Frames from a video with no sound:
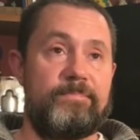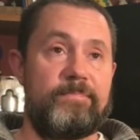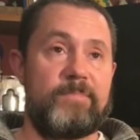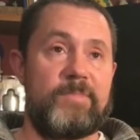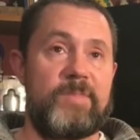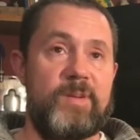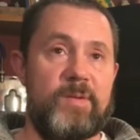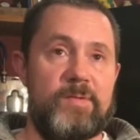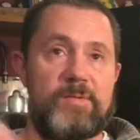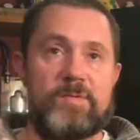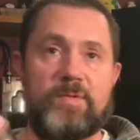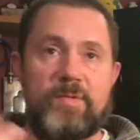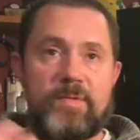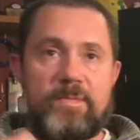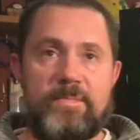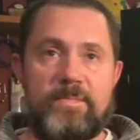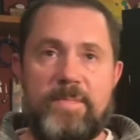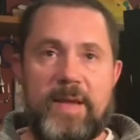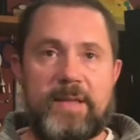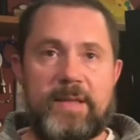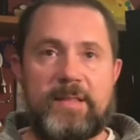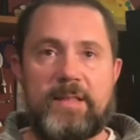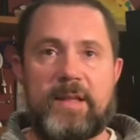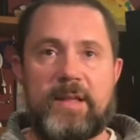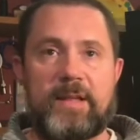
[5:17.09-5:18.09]
to sort of
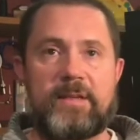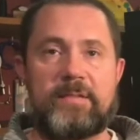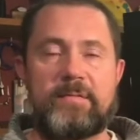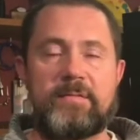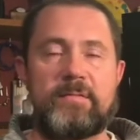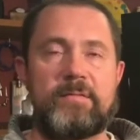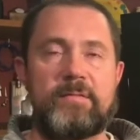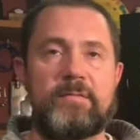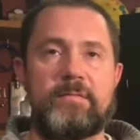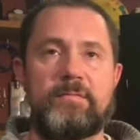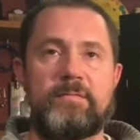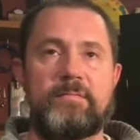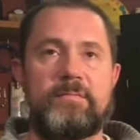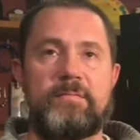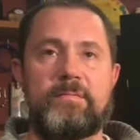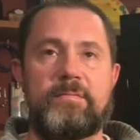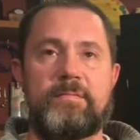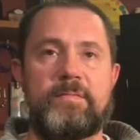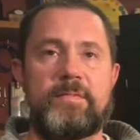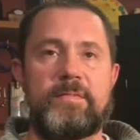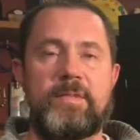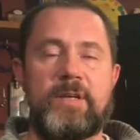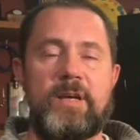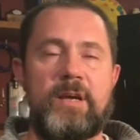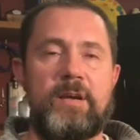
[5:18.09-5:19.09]
make that,
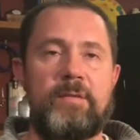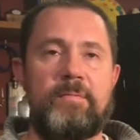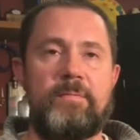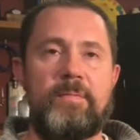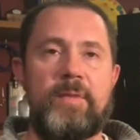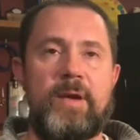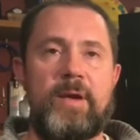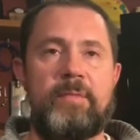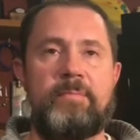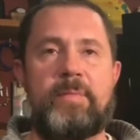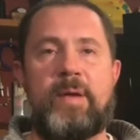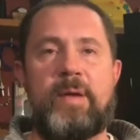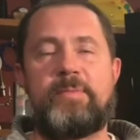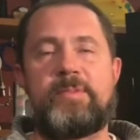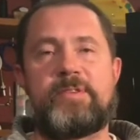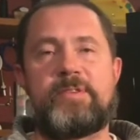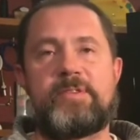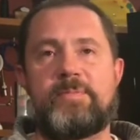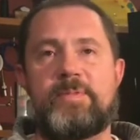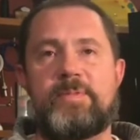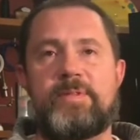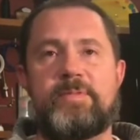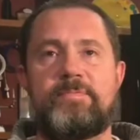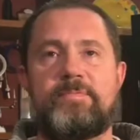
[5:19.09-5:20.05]
and maybe some of the